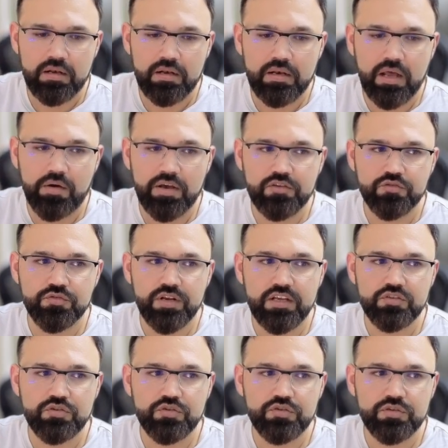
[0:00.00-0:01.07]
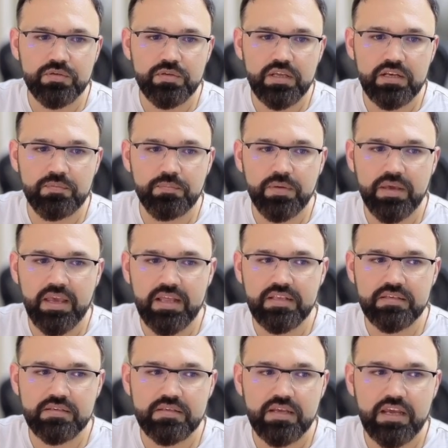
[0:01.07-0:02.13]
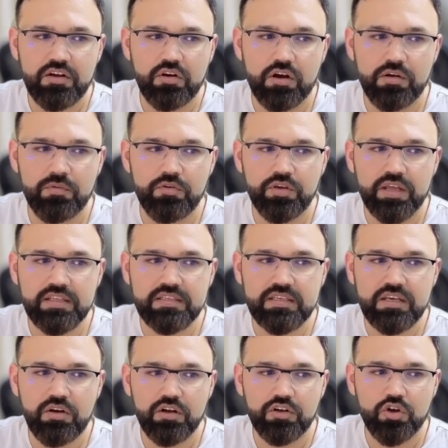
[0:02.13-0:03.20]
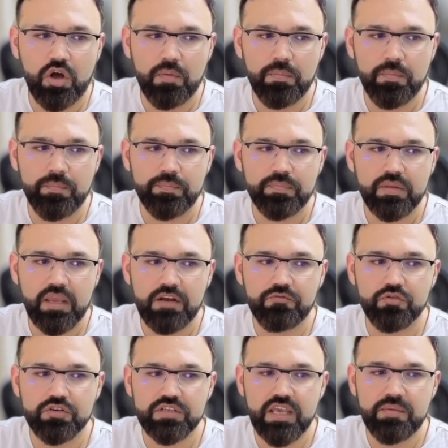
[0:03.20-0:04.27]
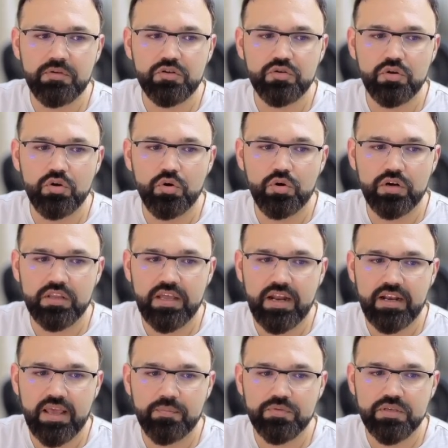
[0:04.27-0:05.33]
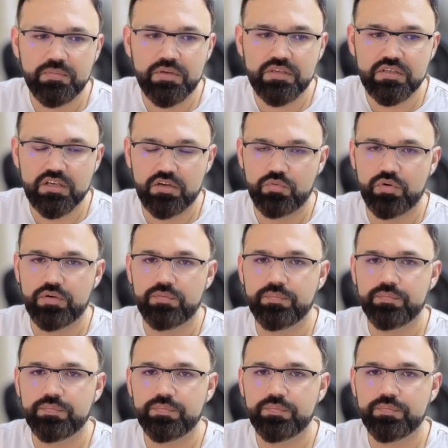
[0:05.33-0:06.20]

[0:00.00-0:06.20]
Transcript: Now as soon as it begins, you can see on top it was able to load that MCP server,